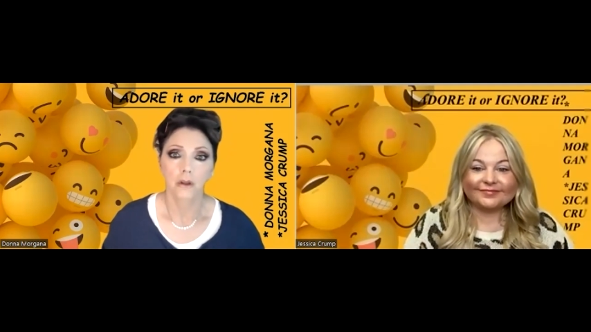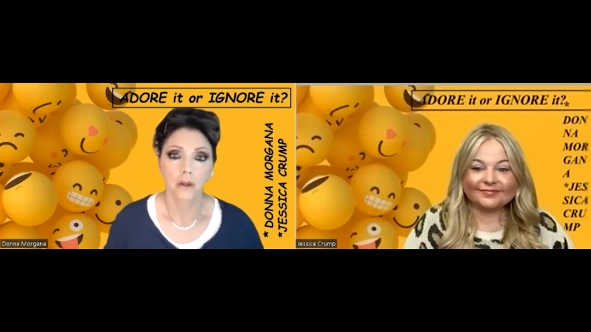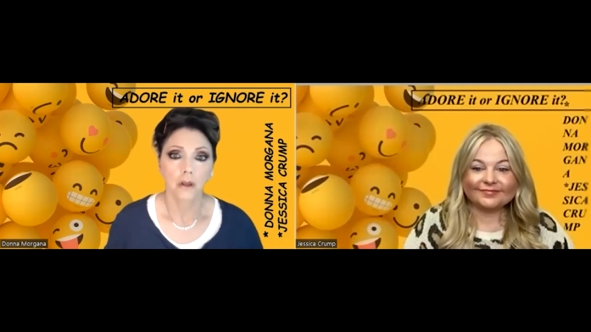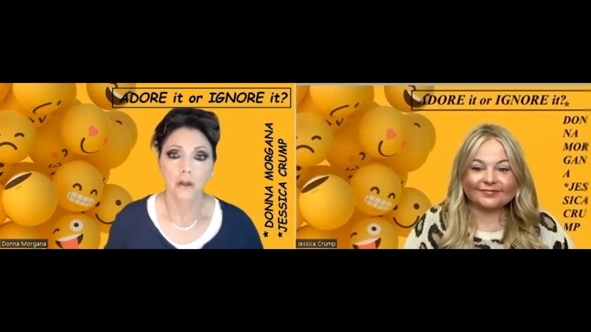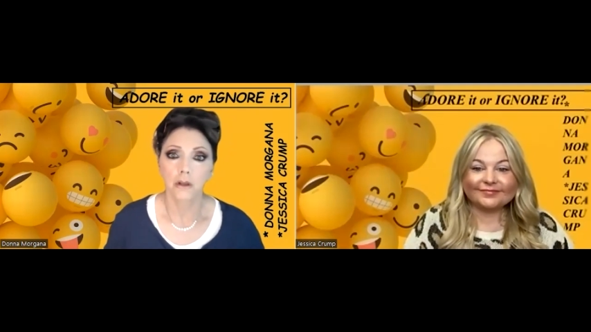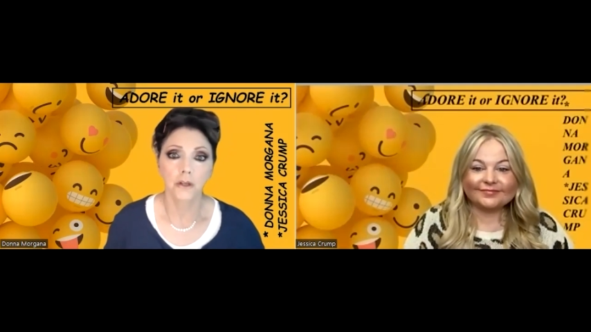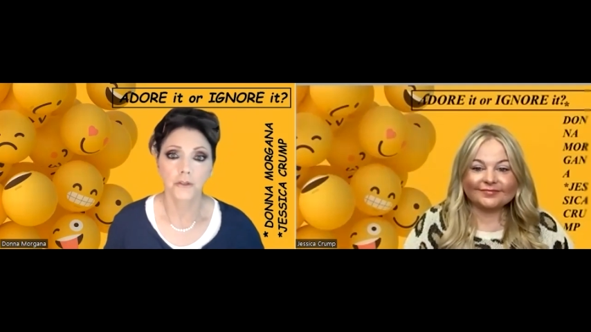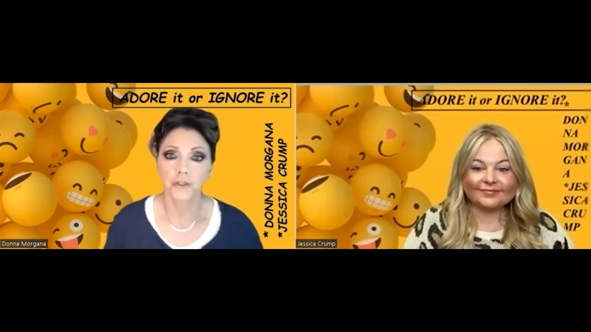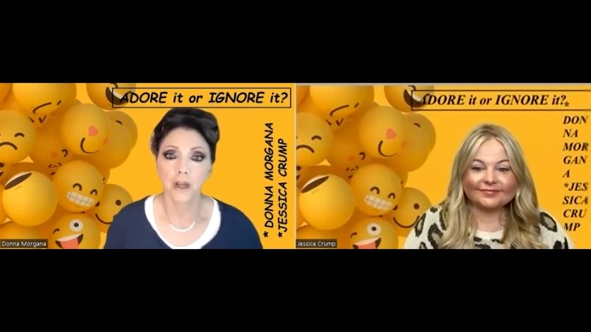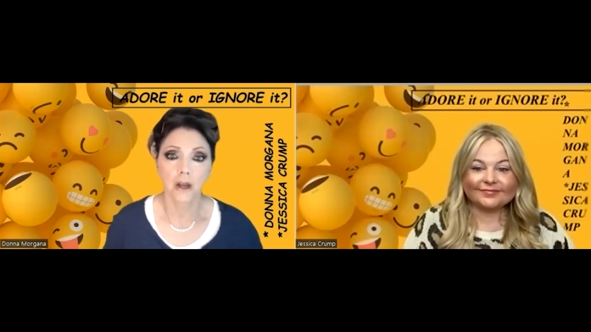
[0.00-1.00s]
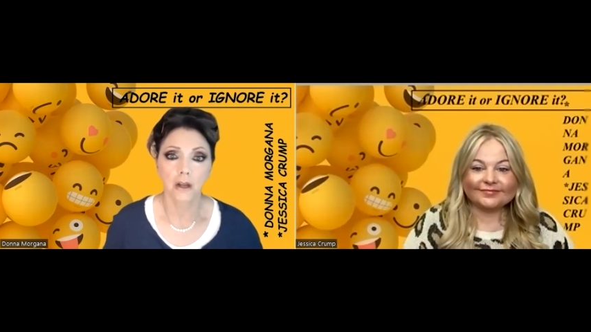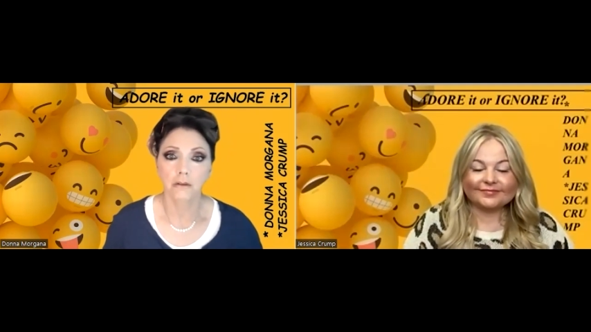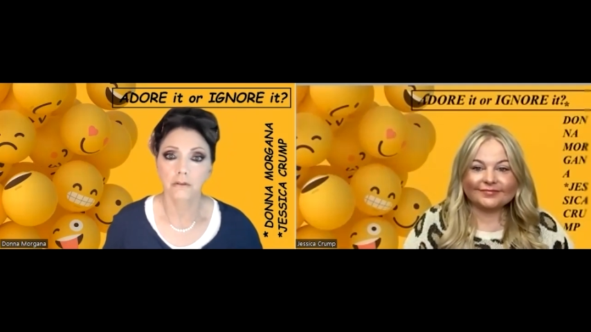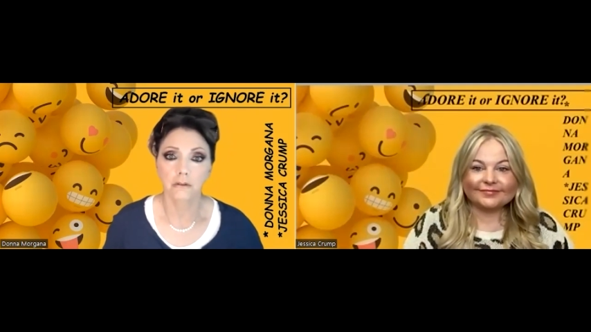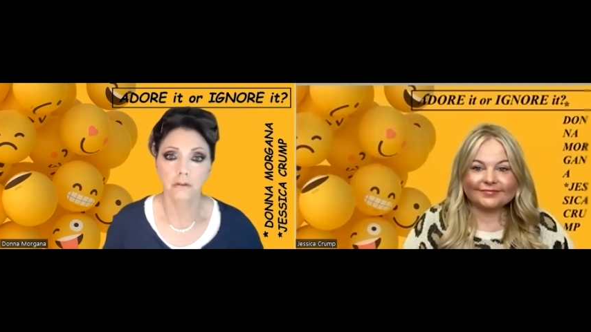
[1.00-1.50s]
Speaker 1: it, has got
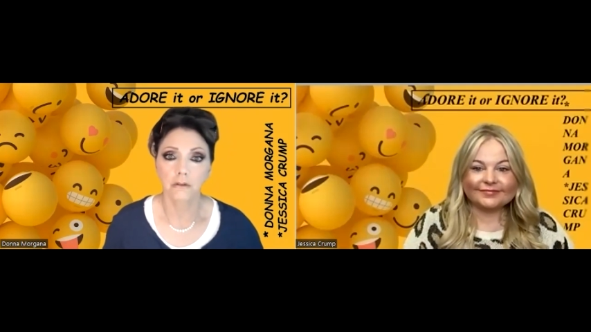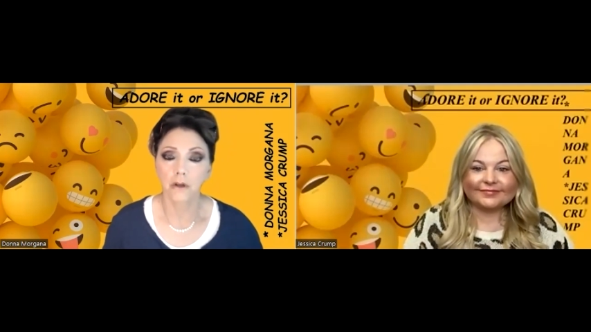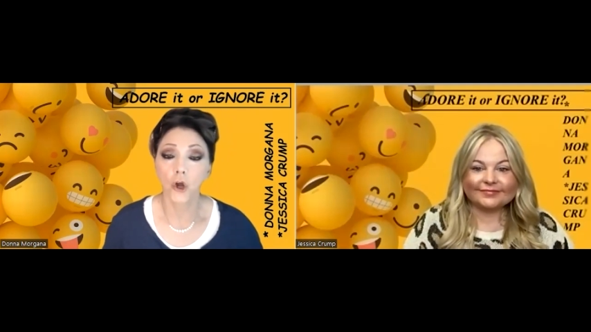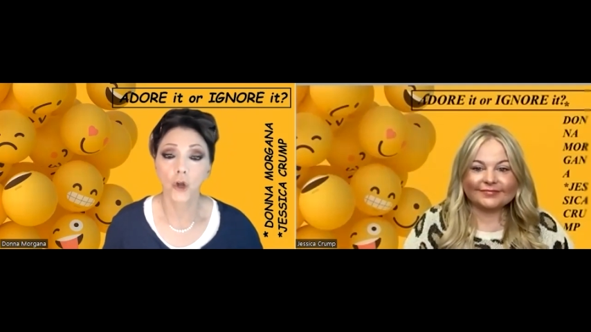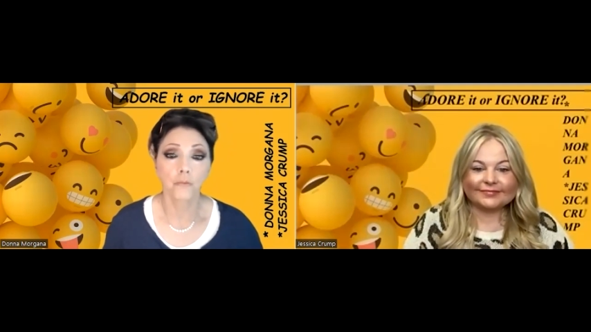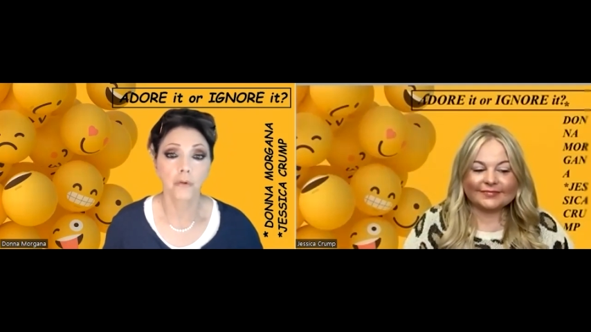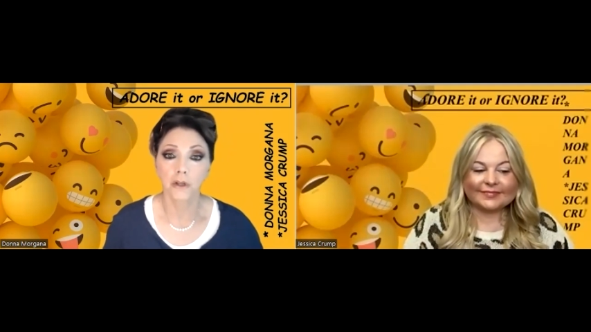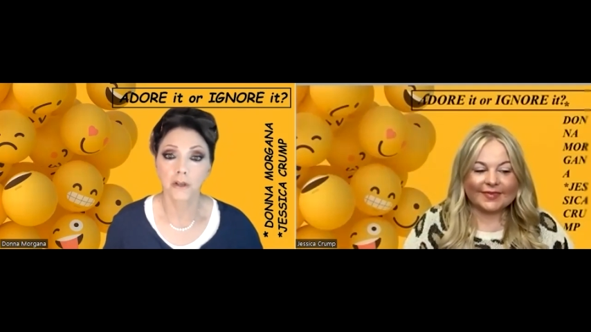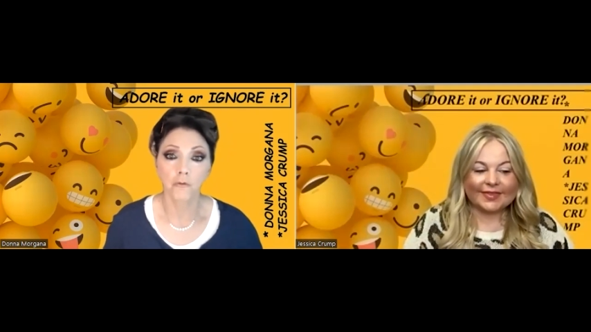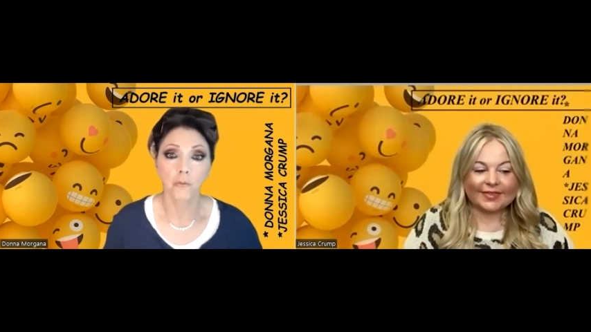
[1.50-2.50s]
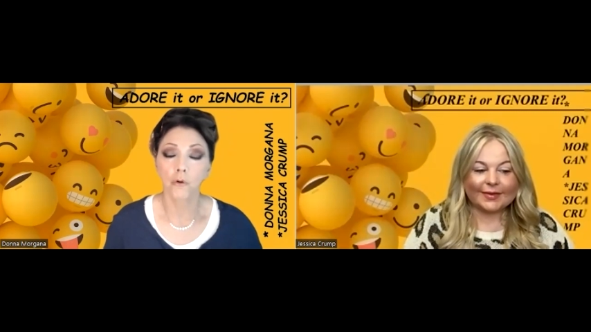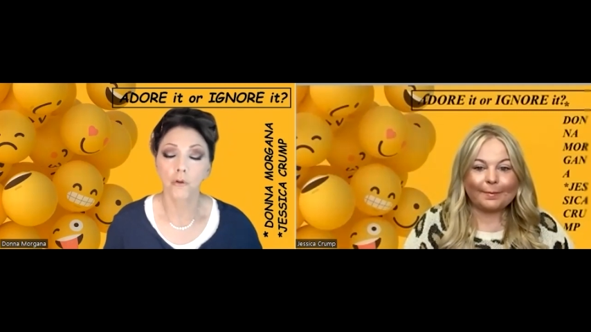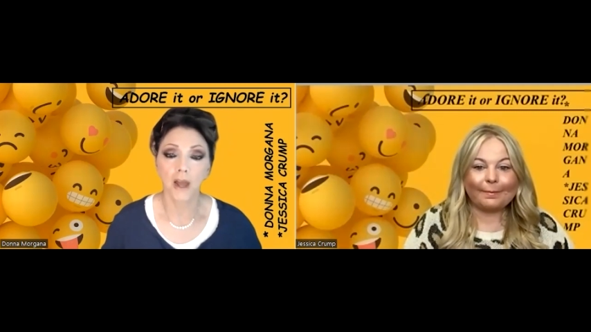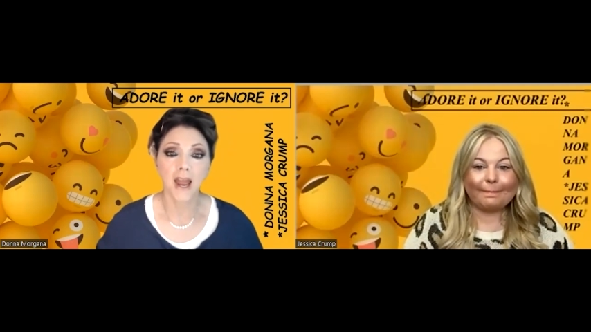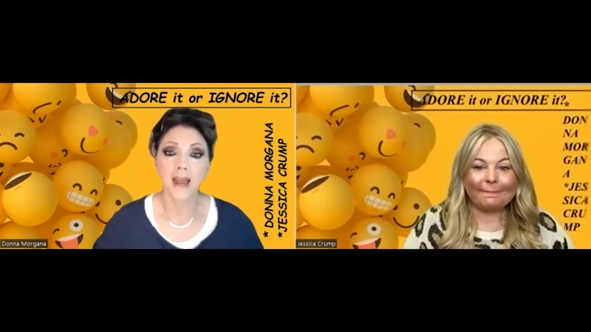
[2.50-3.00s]
unbelievable
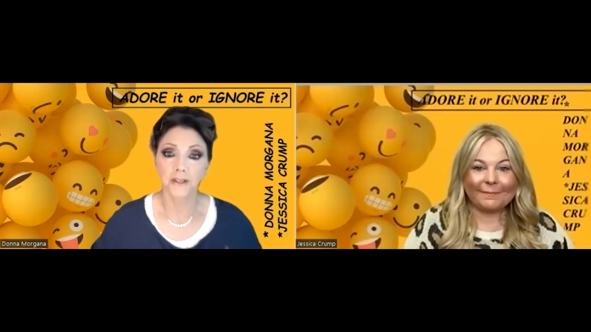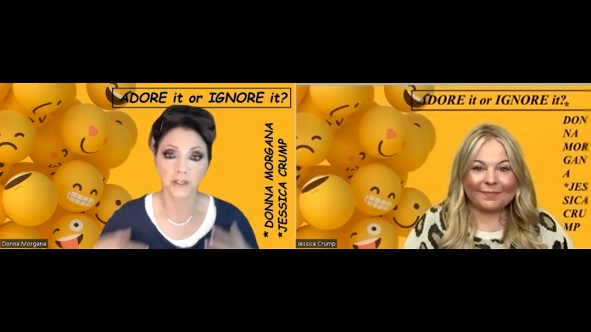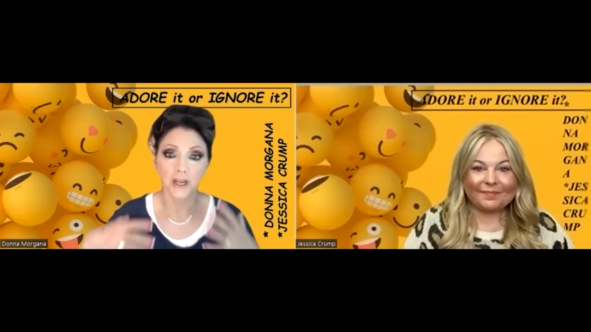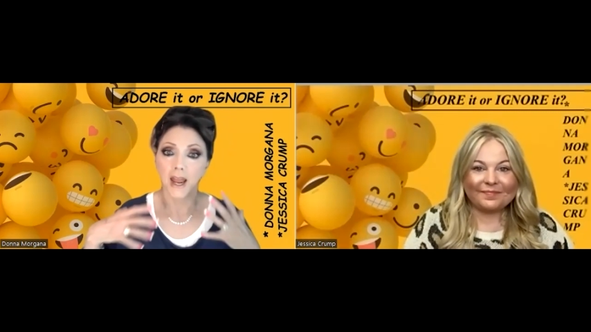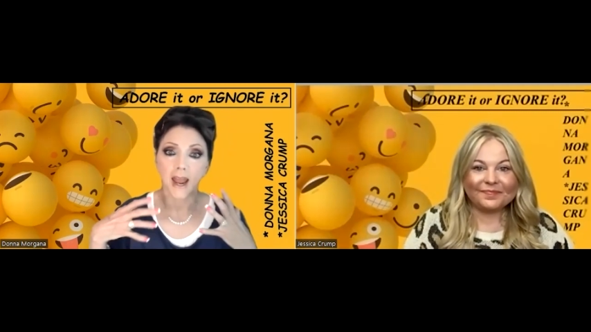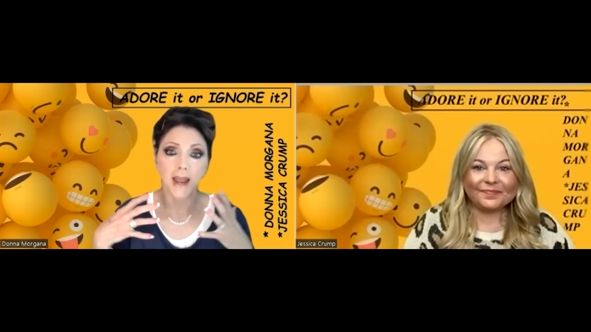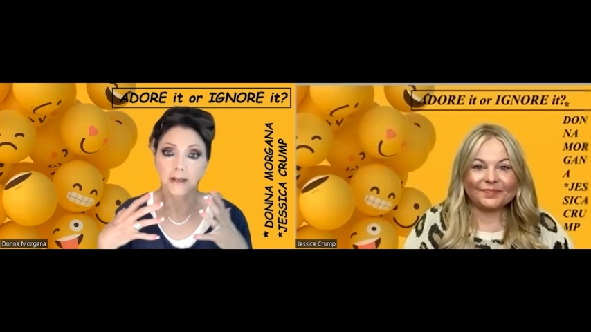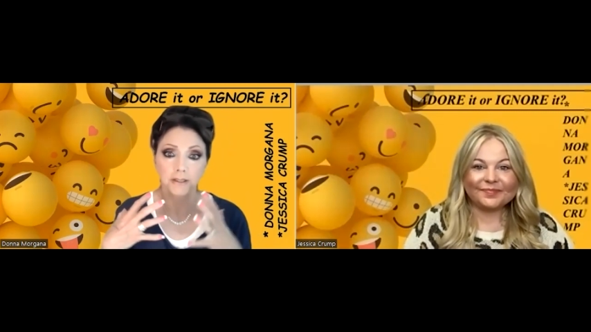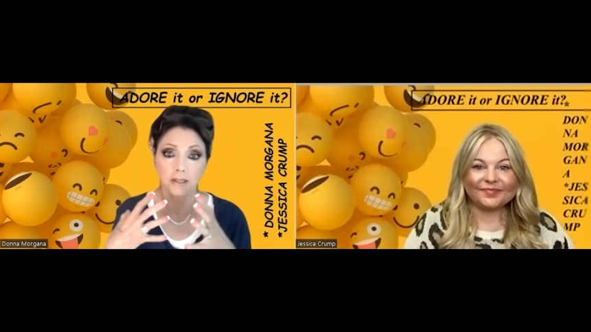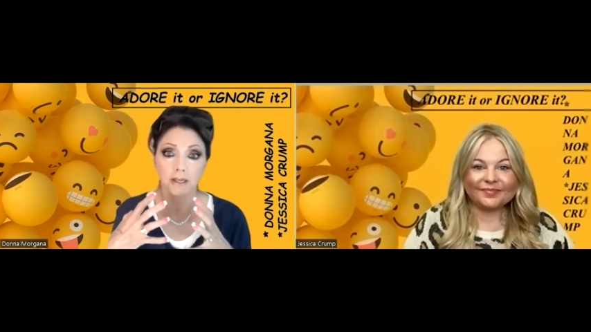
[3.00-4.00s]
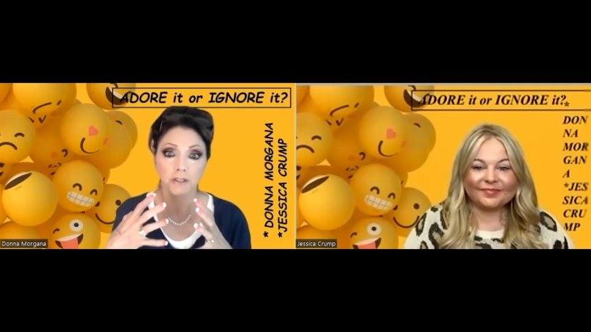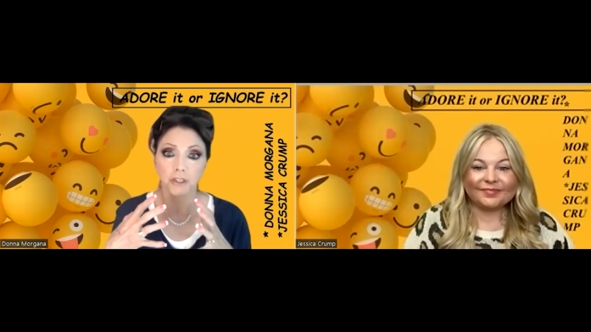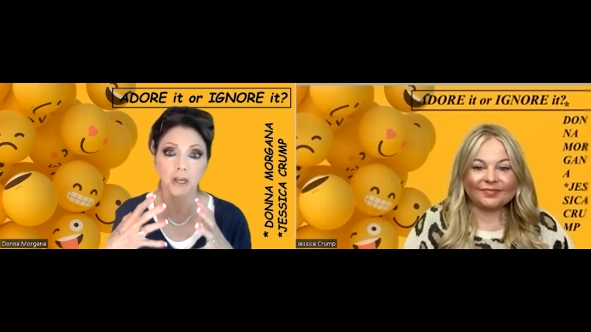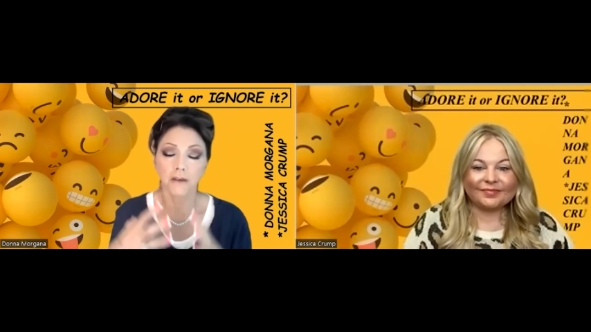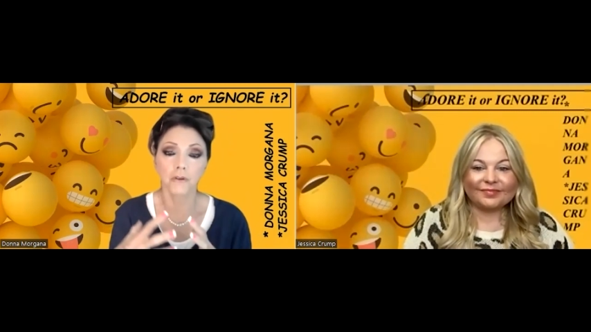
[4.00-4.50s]
ass, access
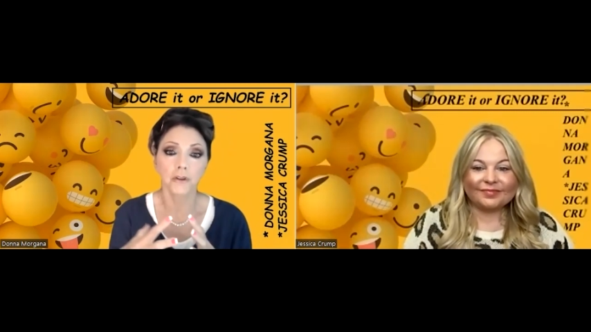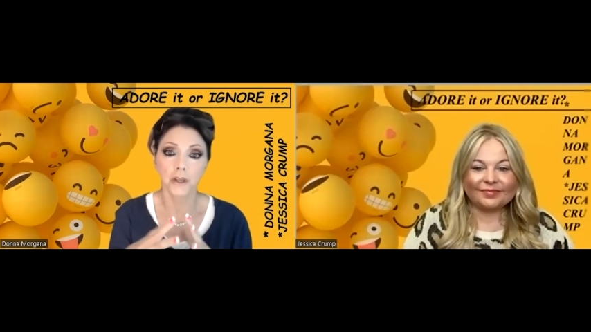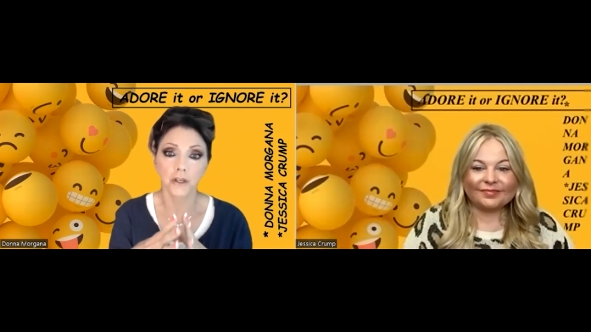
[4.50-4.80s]
to everything.